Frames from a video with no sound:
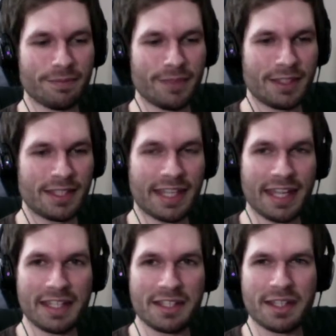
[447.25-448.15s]
you
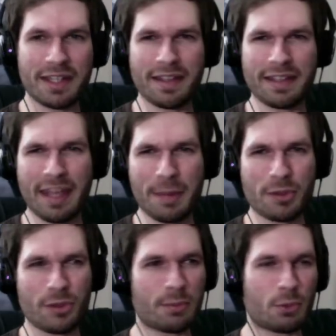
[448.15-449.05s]
get in the game,
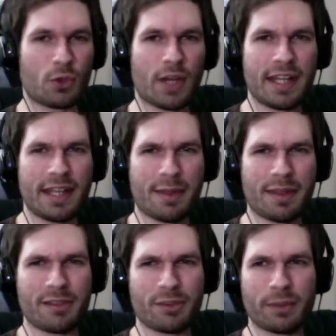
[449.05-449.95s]
you do some training
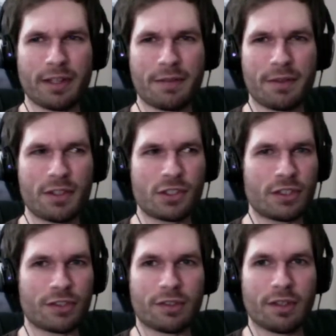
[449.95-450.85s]
things or whatever, and it's
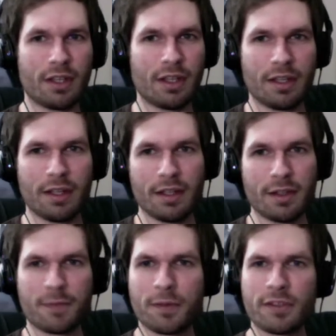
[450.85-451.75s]
just
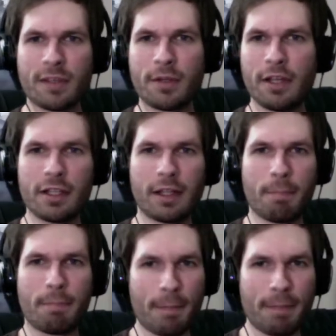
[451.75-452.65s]
the first time you're hit, you're
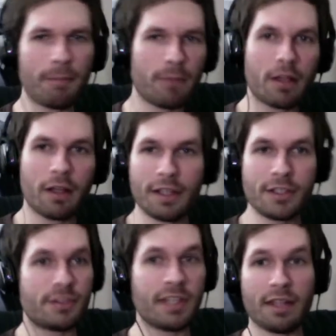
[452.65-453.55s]
like, pop, pop,
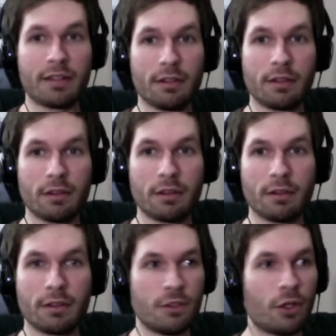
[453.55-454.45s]
you're dead.
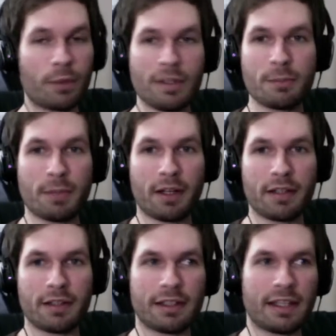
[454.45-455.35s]
No
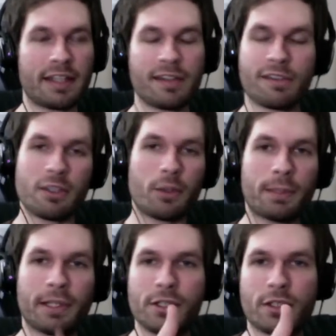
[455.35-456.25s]
respawn. Like in the single
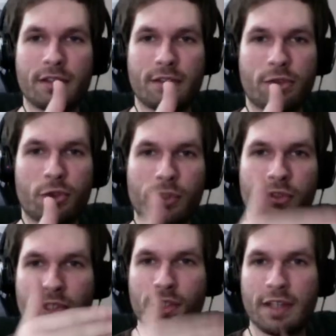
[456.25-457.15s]
player, you could
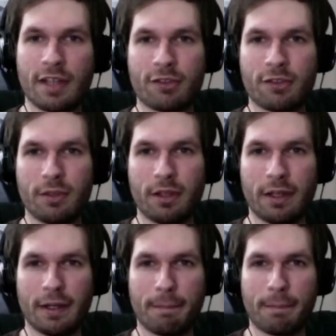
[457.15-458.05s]
switch to your next
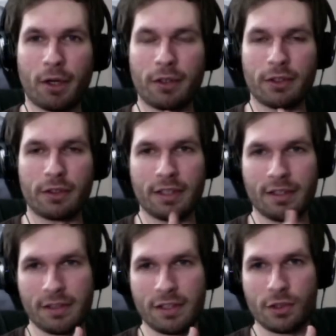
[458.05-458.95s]
partner
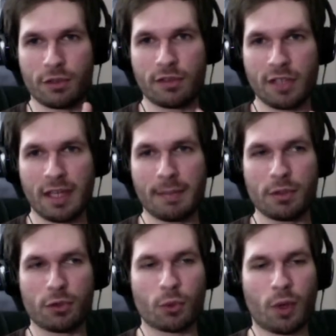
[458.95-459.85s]
in your team, in
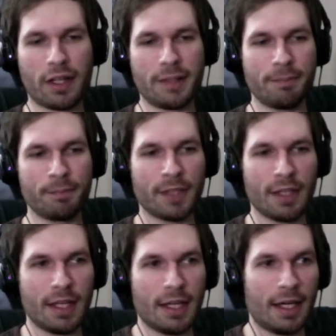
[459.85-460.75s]
your squad.
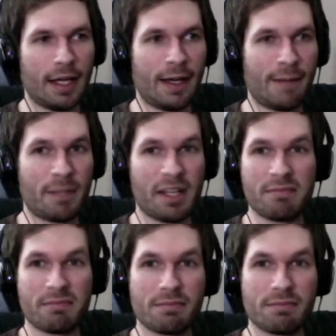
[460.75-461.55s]
But